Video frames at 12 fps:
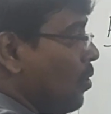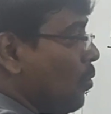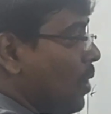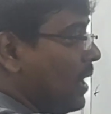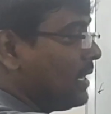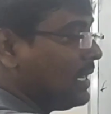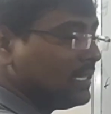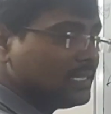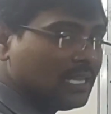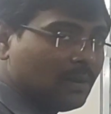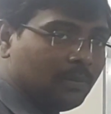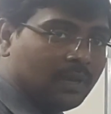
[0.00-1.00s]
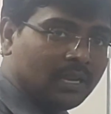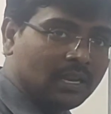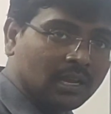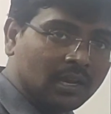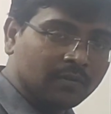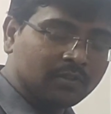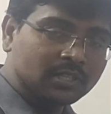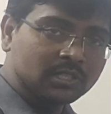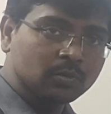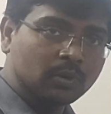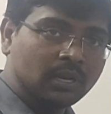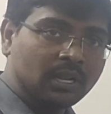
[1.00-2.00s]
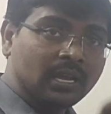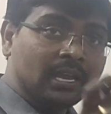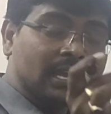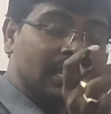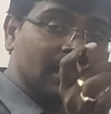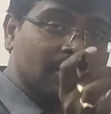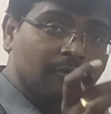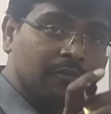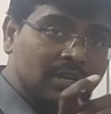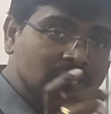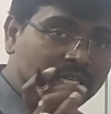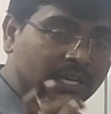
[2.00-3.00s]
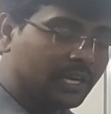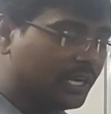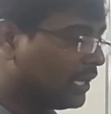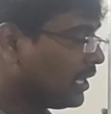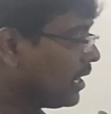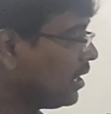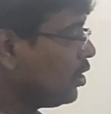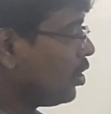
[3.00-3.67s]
What is the meaning of this one? F is integral